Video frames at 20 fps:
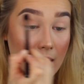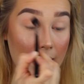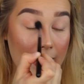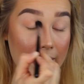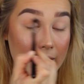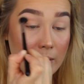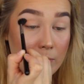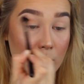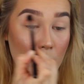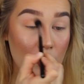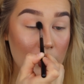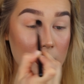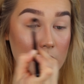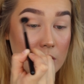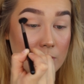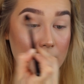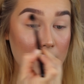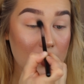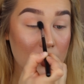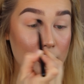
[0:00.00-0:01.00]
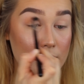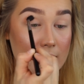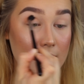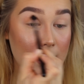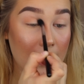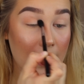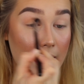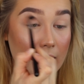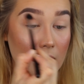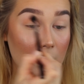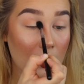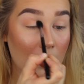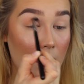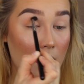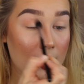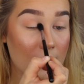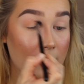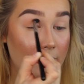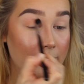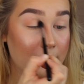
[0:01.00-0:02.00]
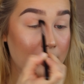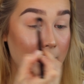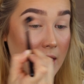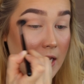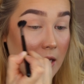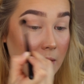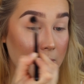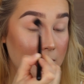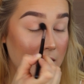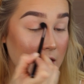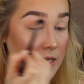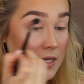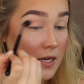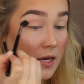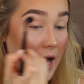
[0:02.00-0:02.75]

I am going to be using a lot of Makeup Geek